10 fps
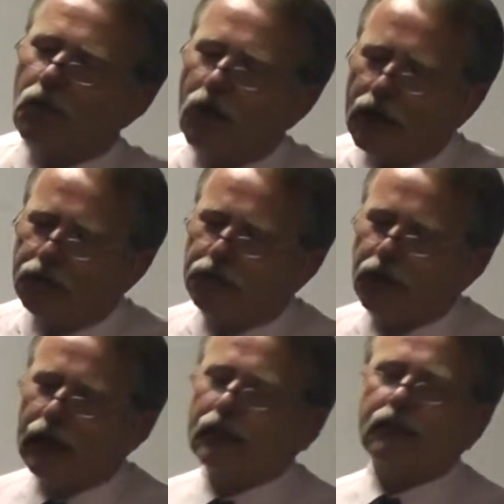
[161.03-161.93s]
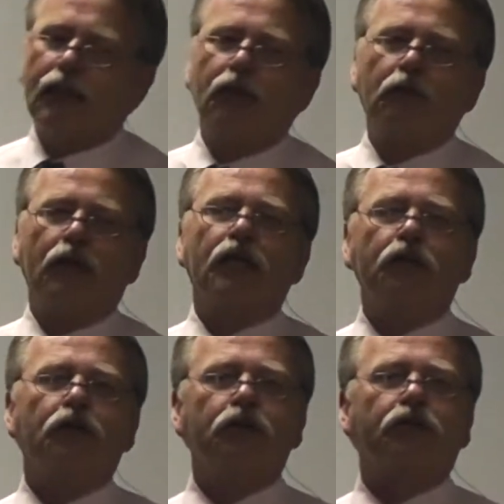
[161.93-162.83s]
one phrase that I want to
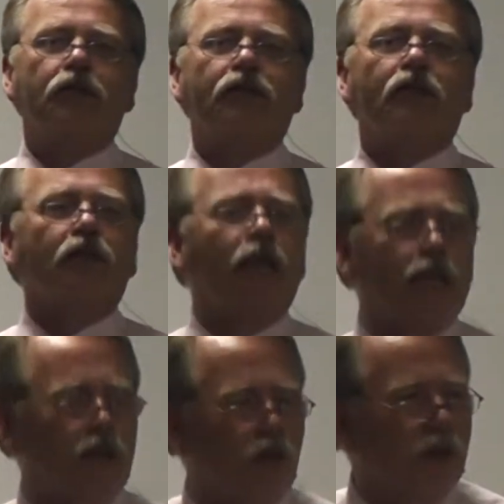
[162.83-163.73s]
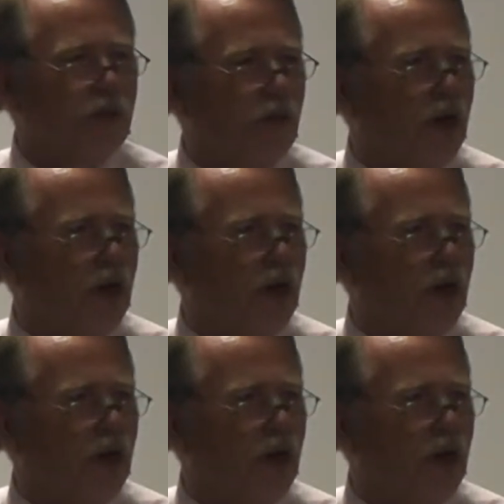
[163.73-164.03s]
use is let go of the